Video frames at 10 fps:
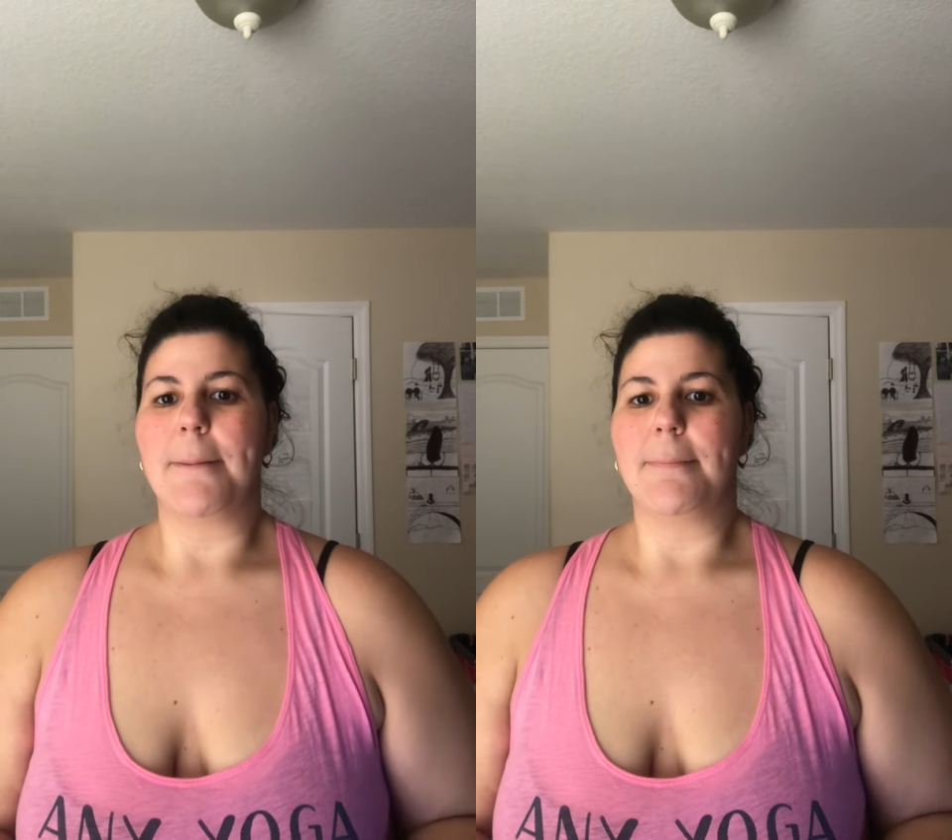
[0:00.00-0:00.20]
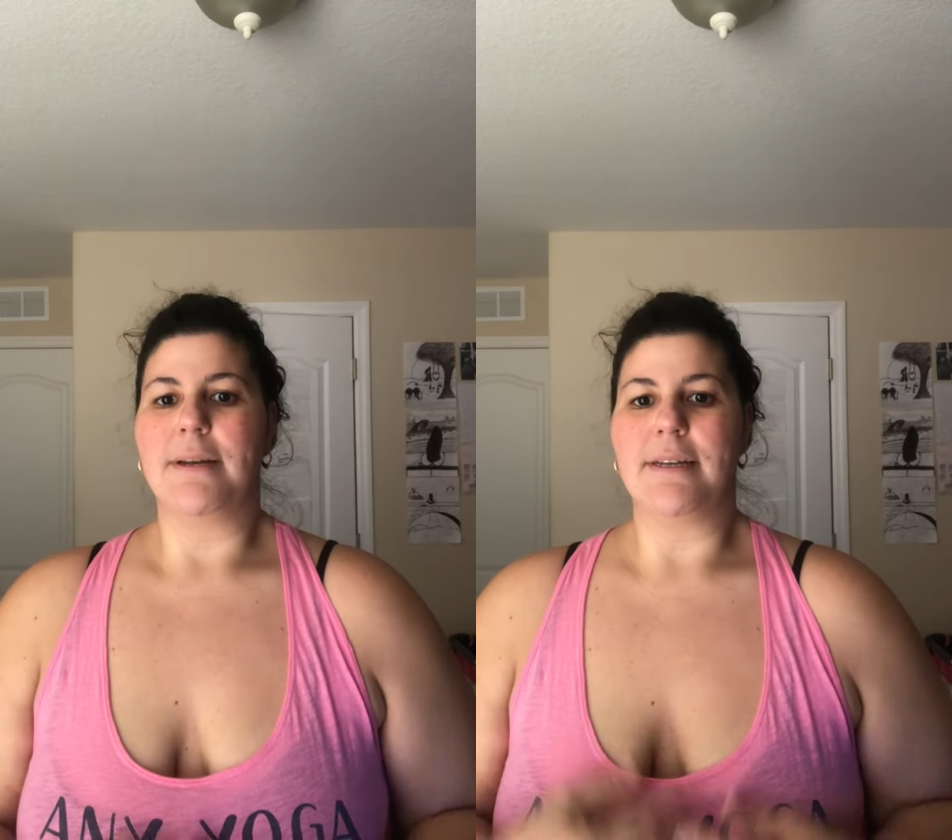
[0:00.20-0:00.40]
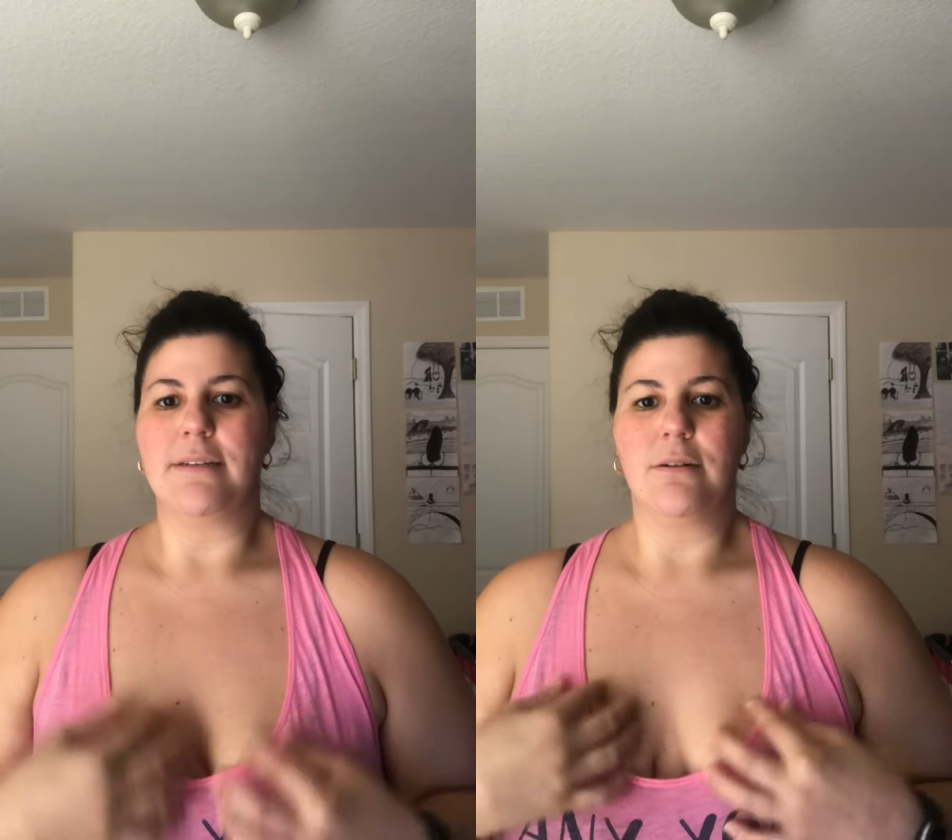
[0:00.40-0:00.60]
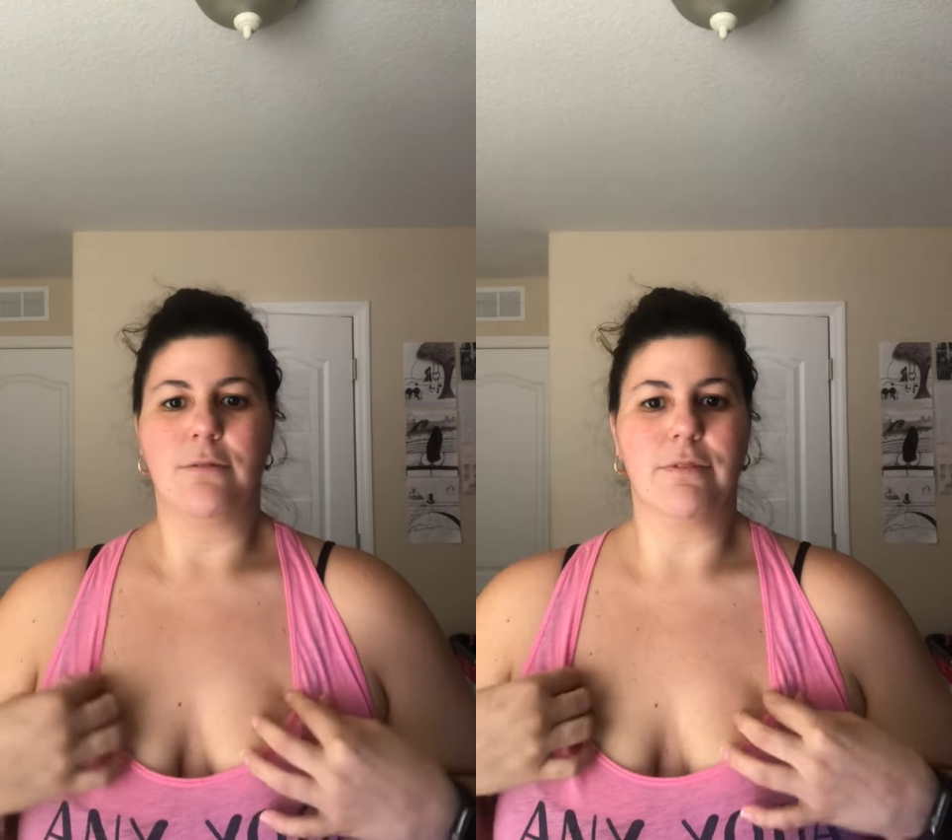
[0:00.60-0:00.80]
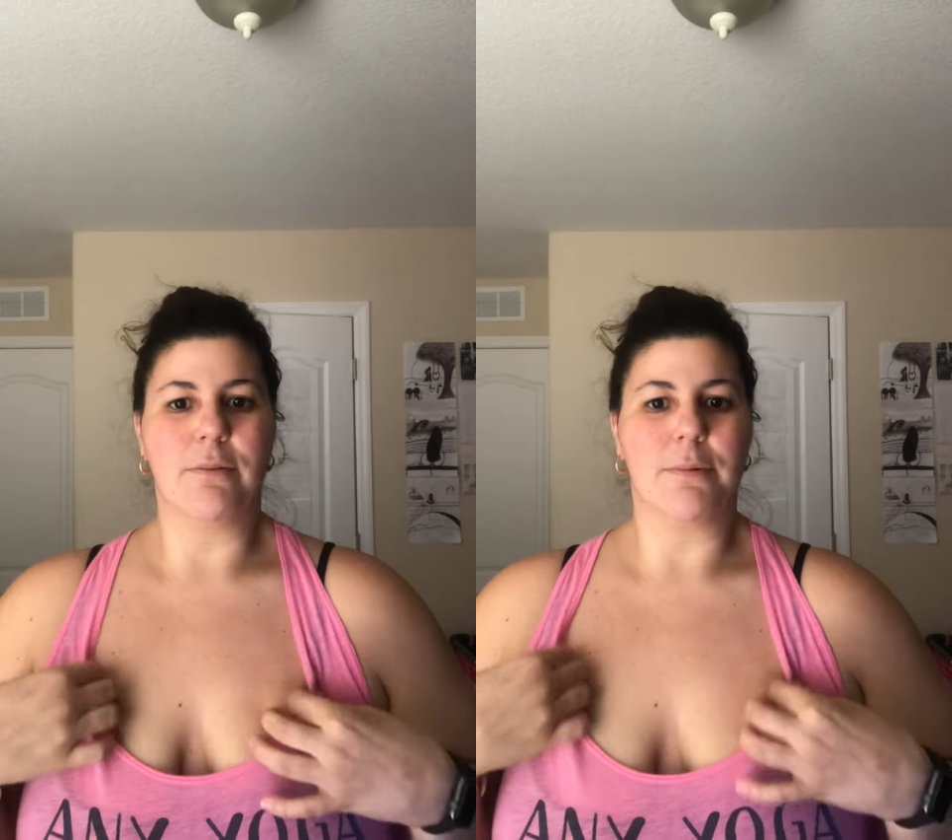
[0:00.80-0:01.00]
but
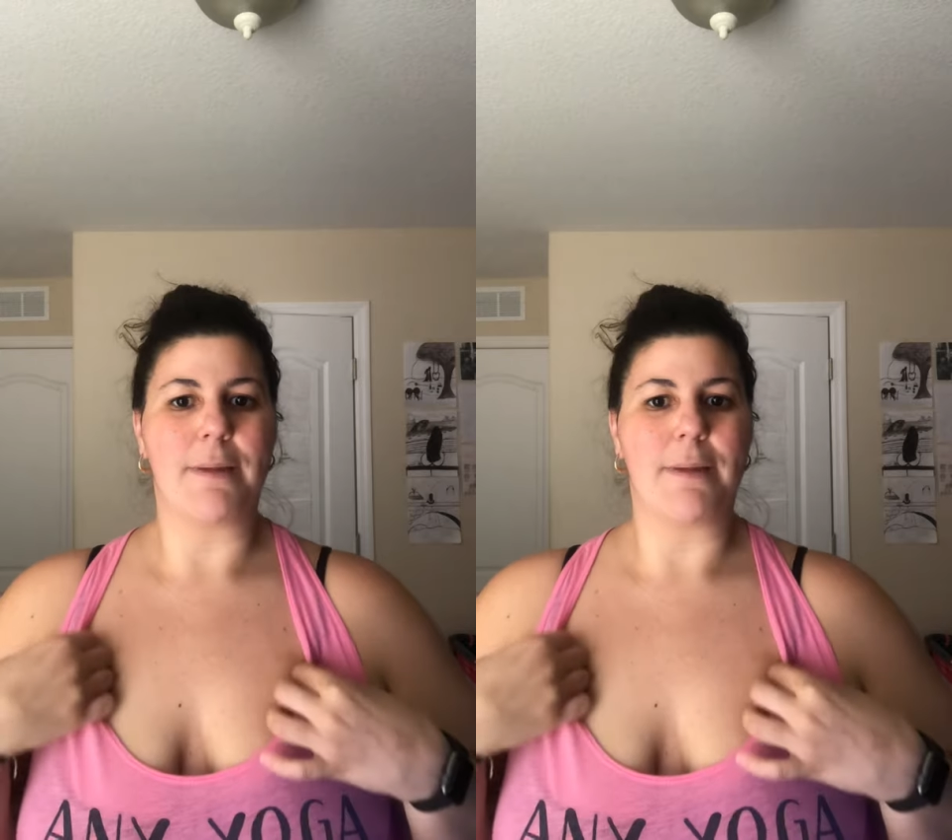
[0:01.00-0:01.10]
hopefully we're